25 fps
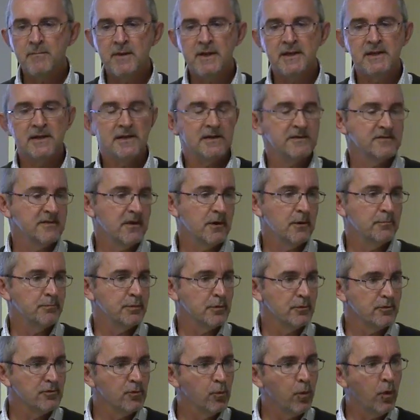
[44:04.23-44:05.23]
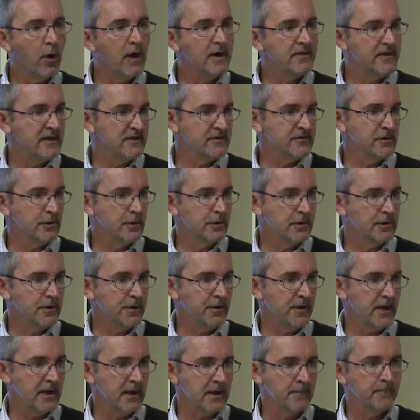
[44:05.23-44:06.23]
many examples why that's a good
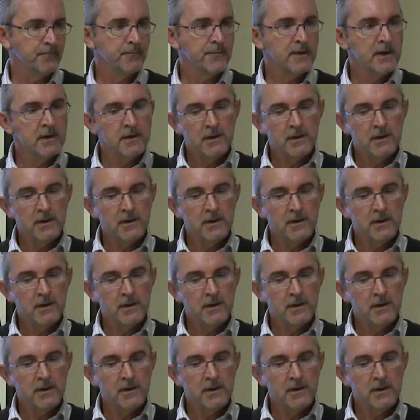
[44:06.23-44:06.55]
thing.